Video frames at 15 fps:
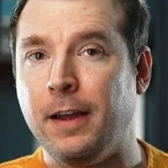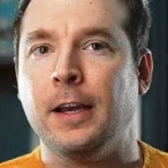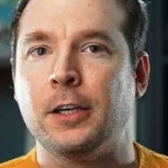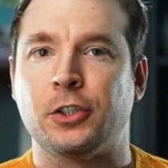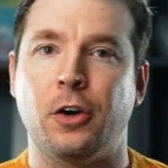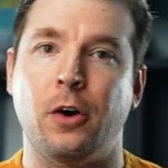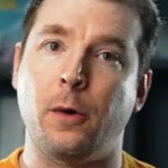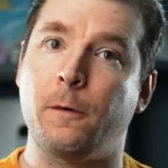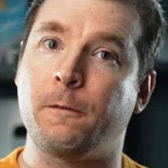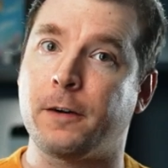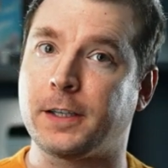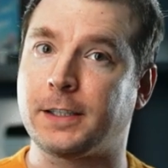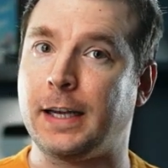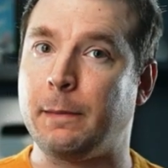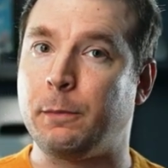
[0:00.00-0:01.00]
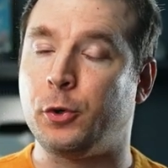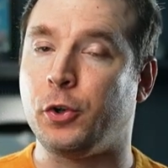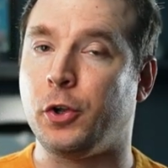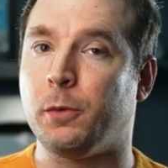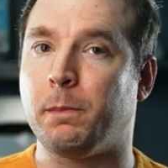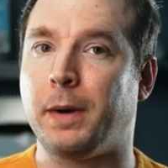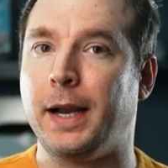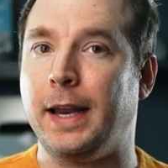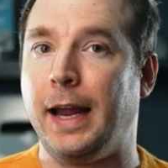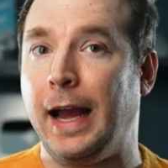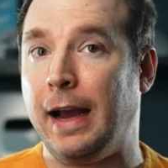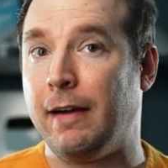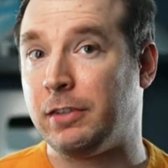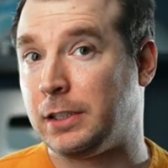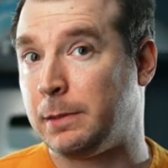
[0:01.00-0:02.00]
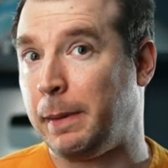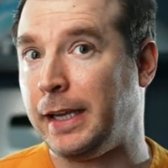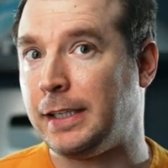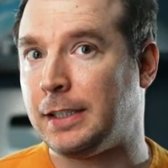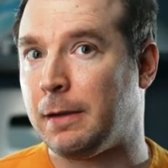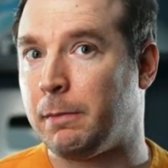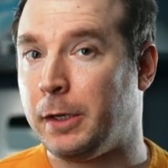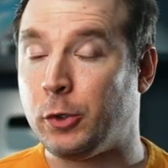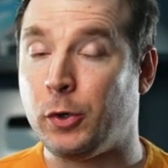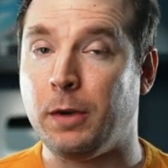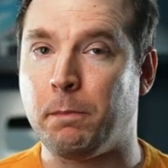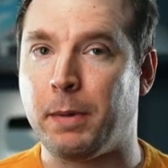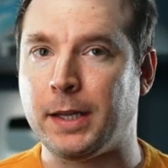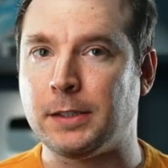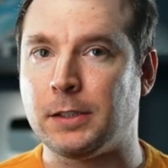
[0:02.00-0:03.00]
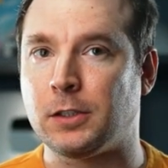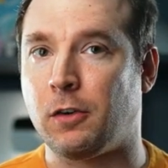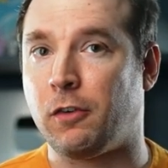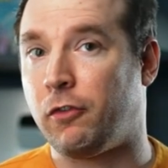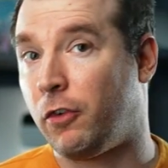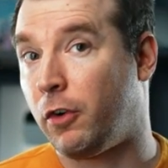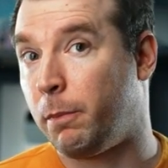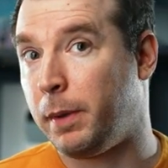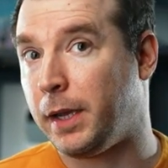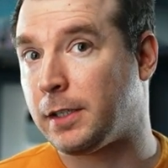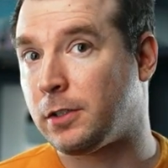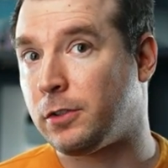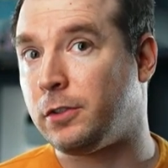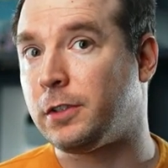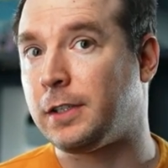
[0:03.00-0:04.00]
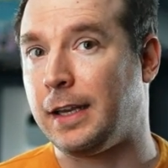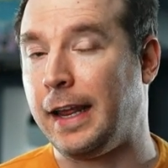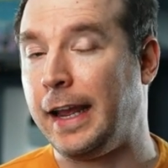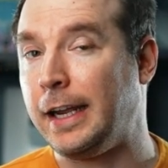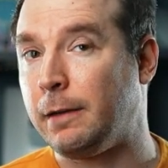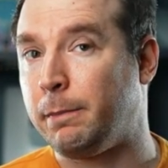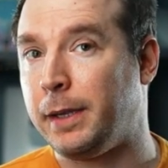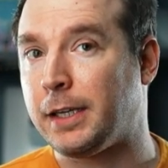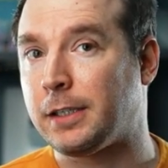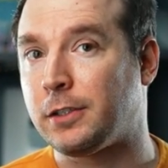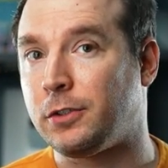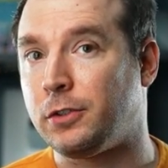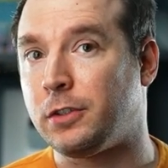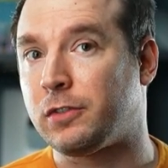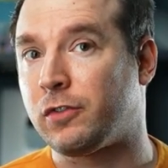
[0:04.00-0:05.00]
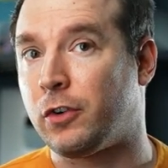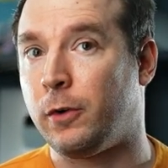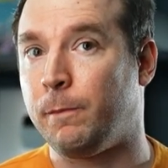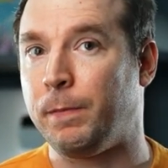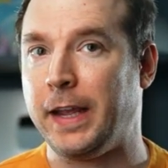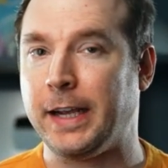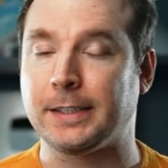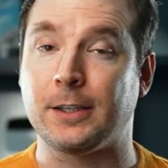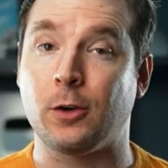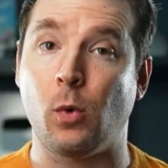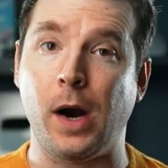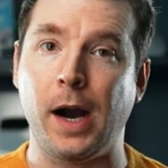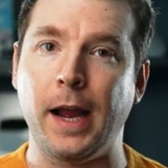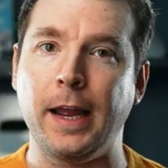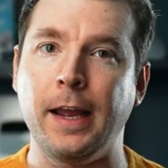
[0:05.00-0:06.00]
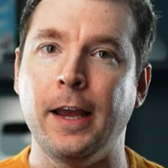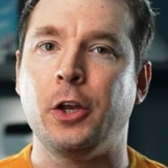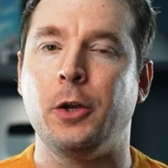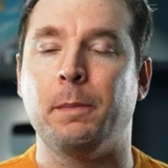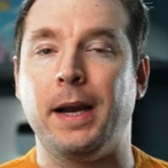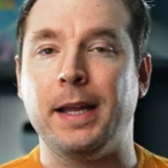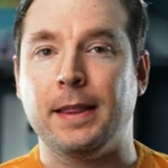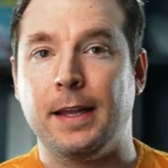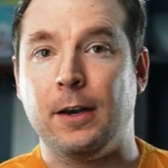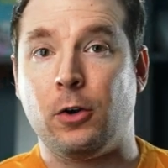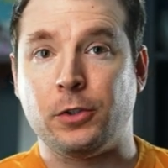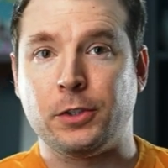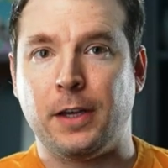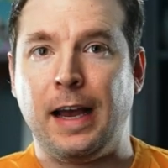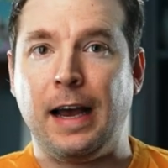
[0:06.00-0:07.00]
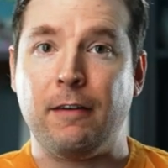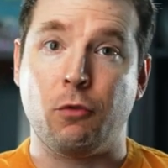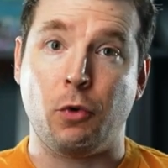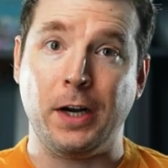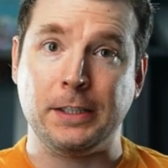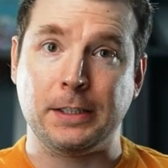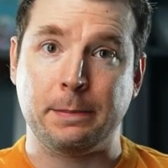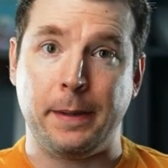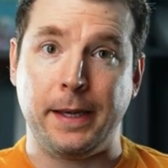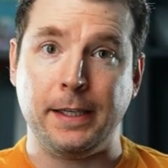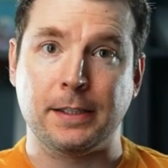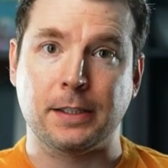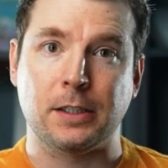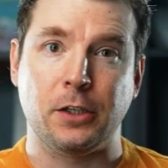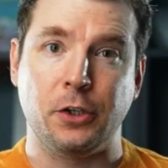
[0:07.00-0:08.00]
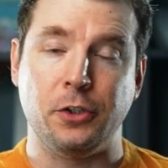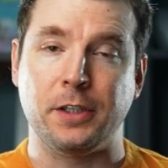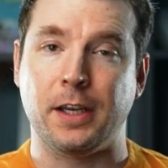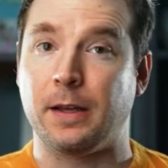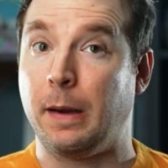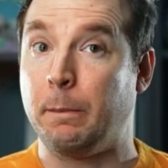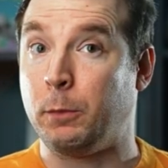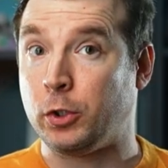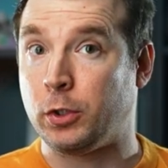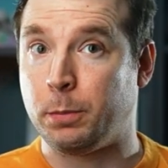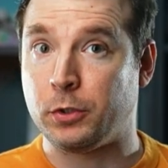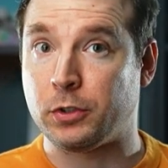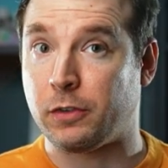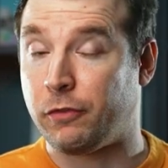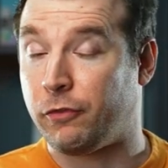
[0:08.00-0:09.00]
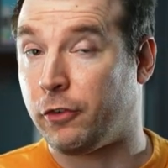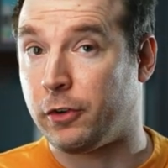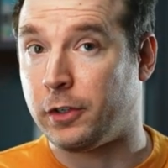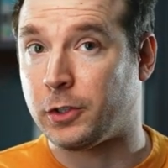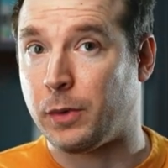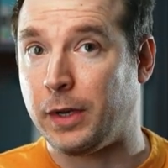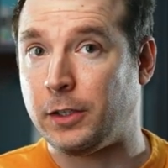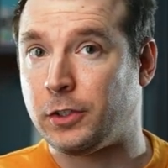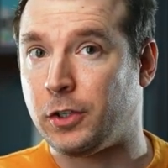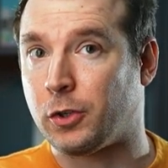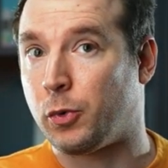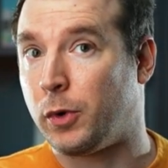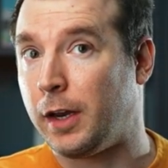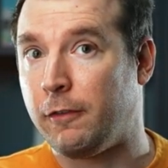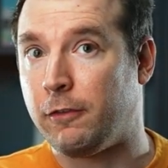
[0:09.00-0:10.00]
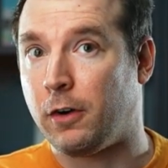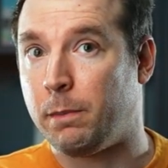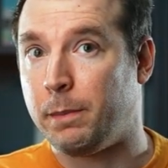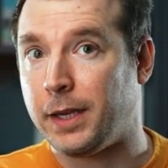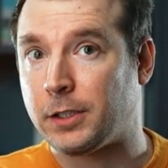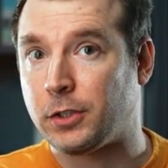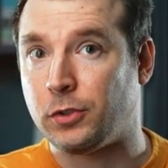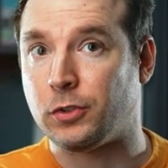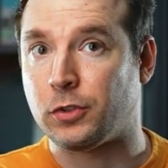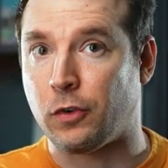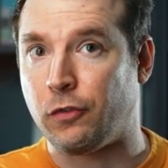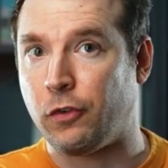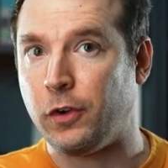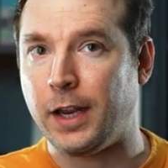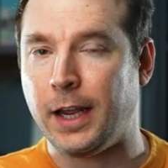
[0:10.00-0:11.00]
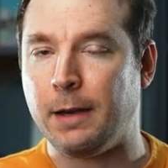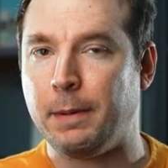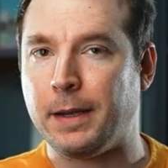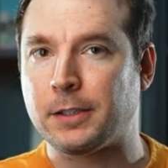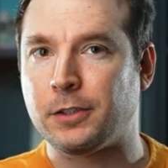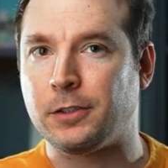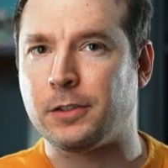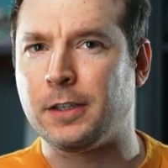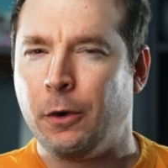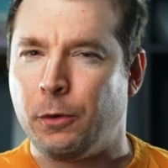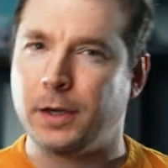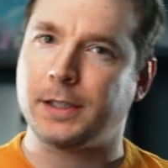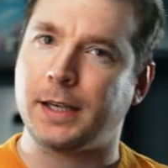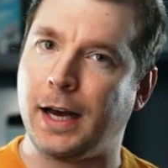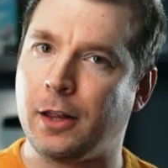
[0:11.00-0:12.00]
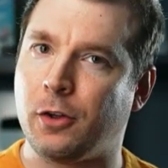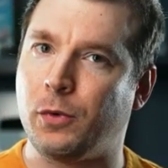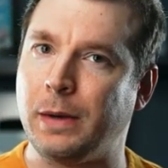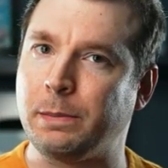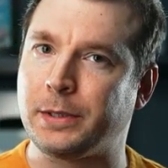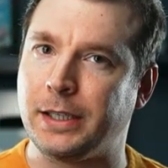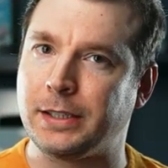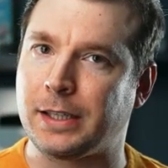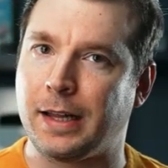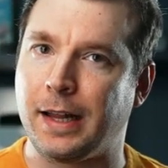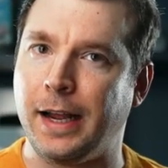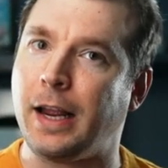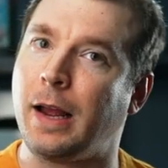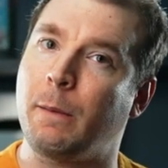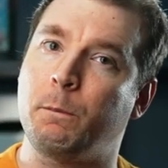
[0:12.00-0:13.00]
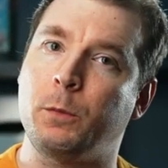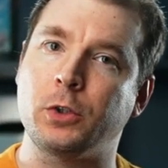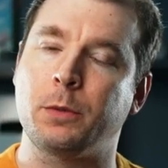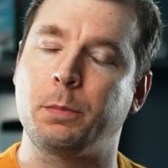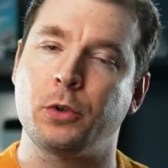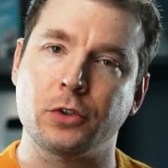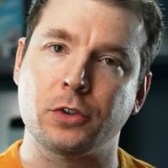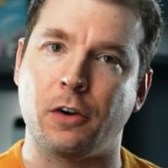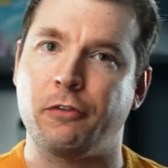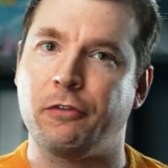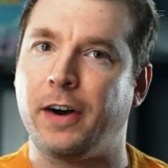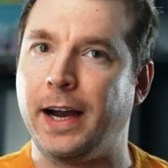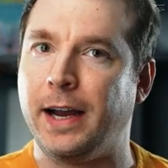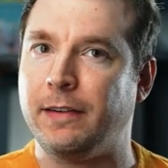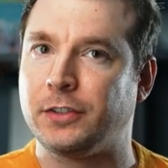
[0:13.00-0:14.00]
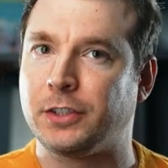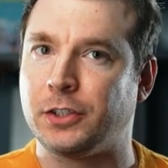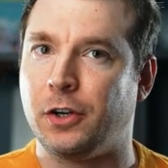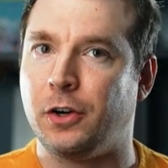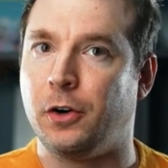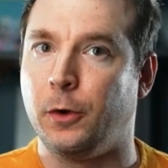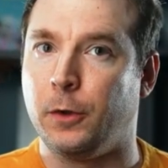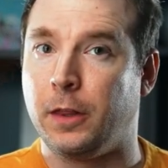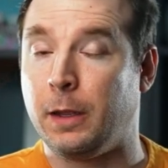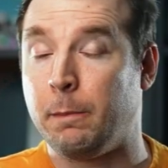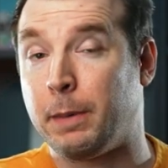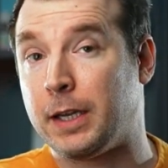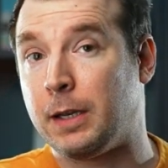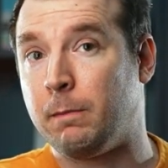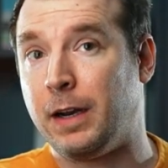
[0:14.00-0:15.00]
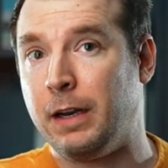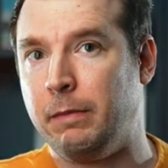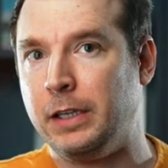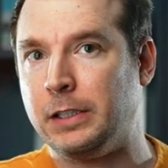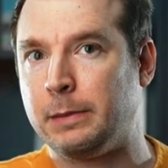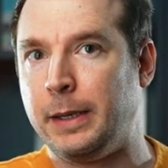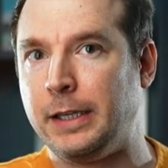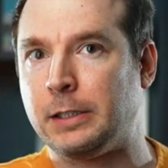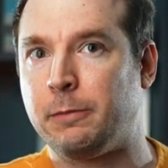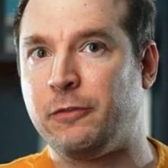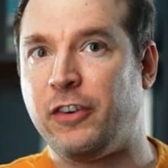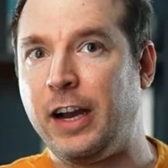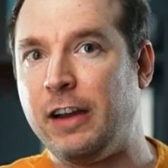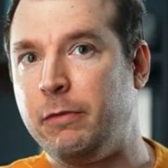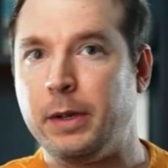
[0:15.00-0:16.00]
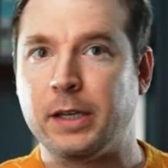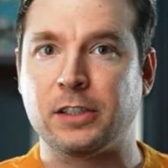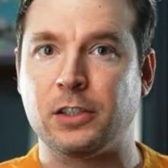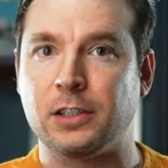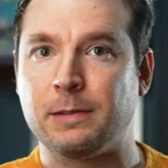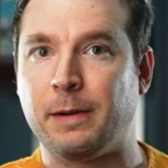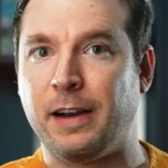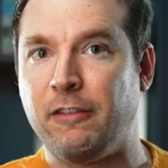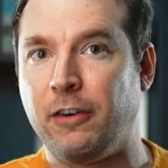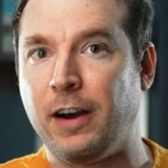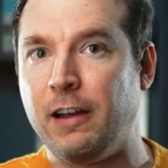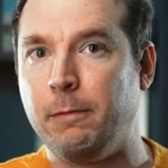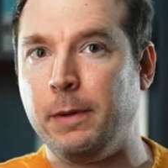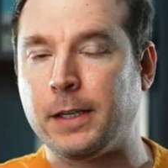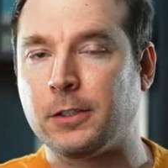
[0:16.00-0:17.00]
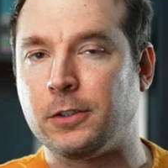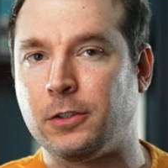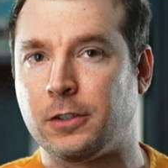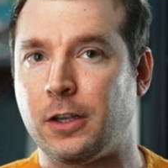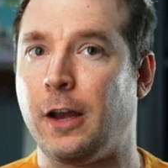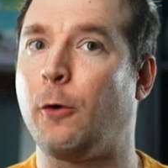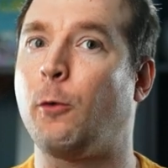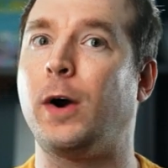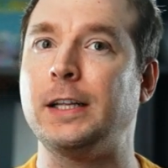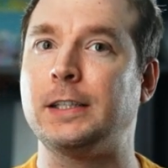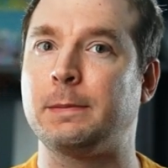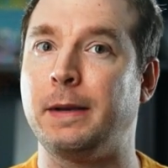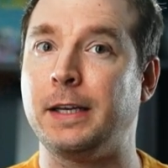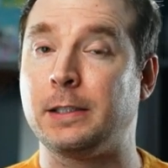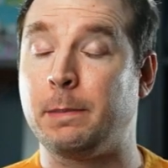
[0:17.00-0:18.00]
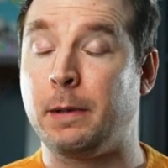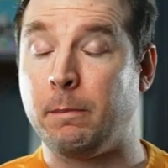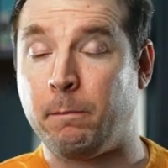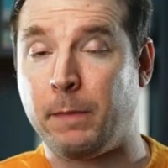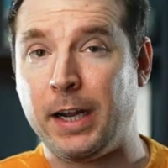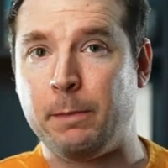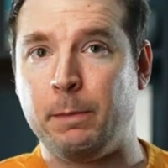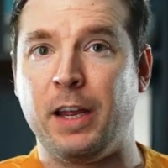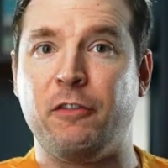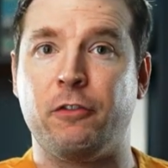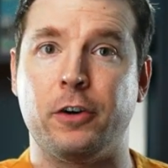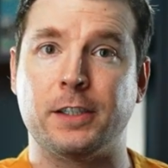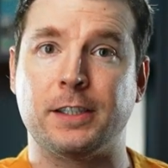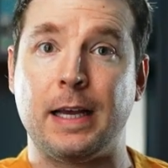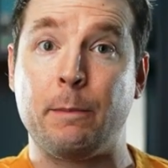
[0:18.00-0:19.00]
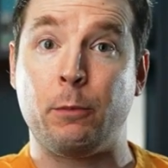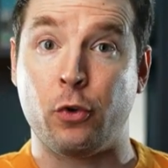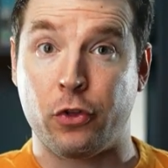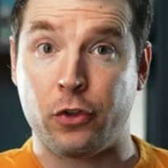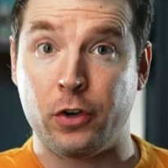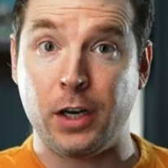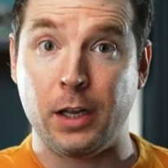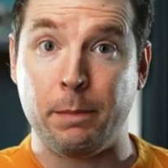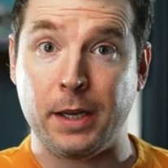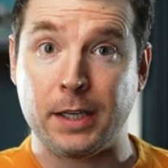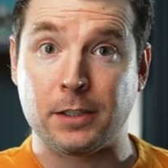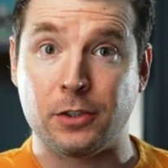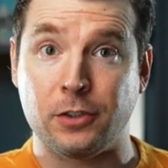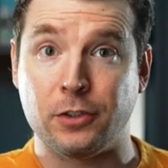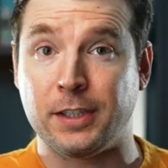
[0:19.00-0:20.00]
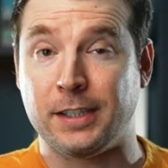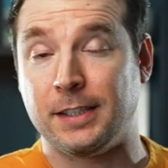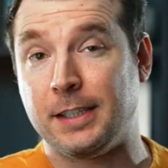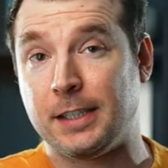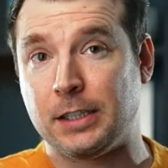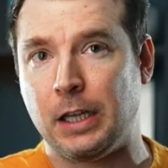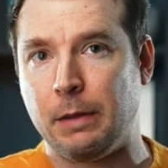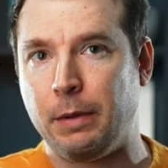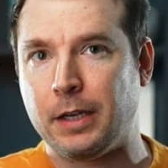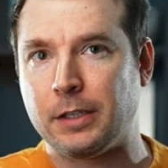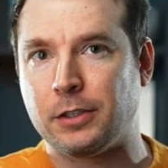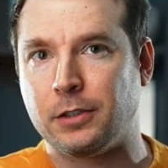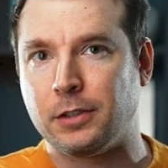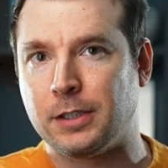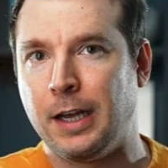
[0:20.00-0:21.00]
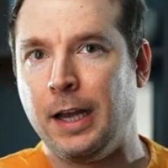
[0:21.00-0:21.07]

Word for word: So for example, you might have spacing between buttons of four pixels and eight pixels from X and Y. You might then also have white space using multiples of four as well, so twenty-four pixels or forty-eight pixels, whereas other websites like multiples of five. So the button might be spaced five pixels by five pixels. White space might be, for example, thirty pixels and sixty pixels.